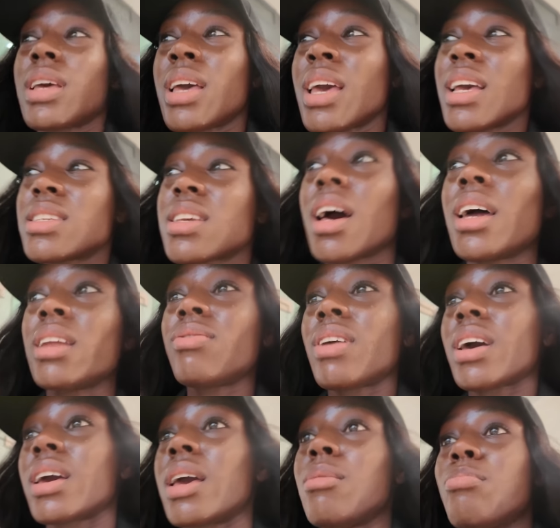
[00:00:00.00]
it is kind of
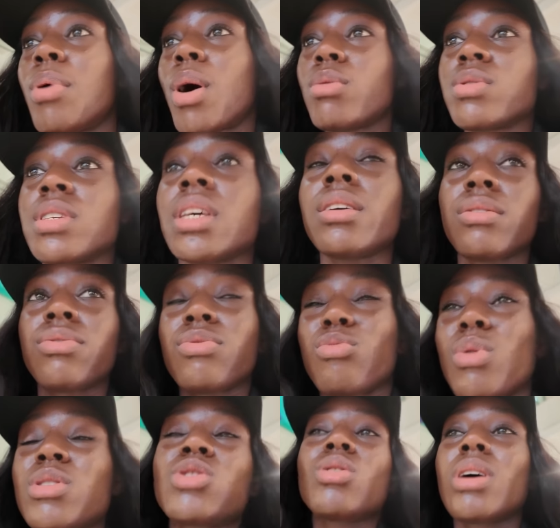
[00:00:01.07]
like an impulsive,
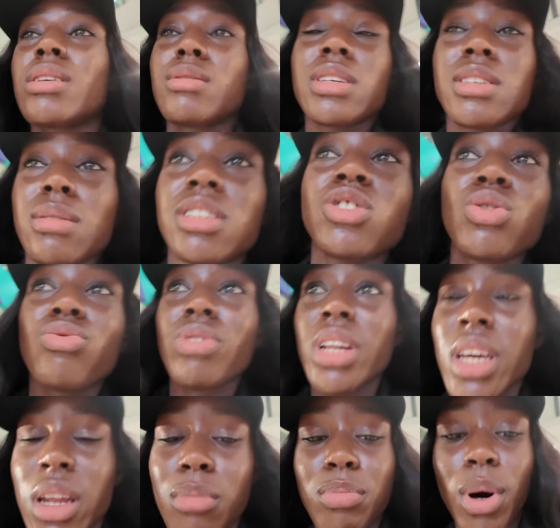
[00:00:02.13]
well, it's not
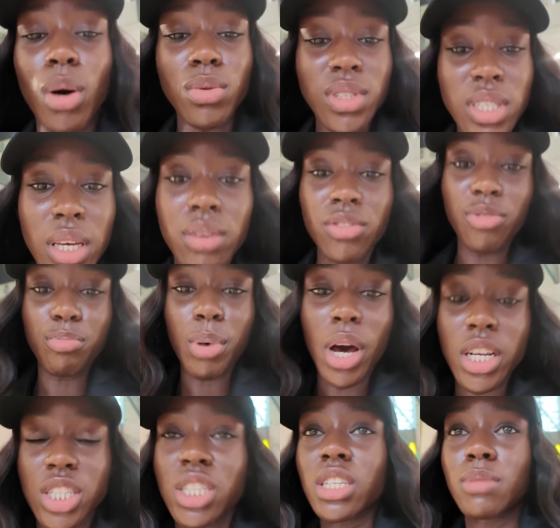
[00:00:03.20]
really an impulsive
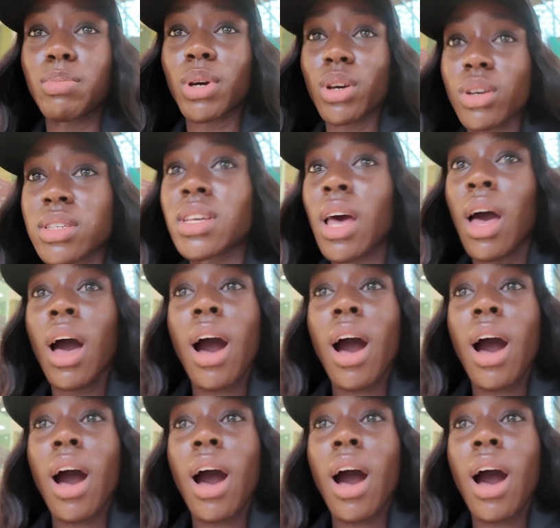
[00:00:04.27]
purchase, because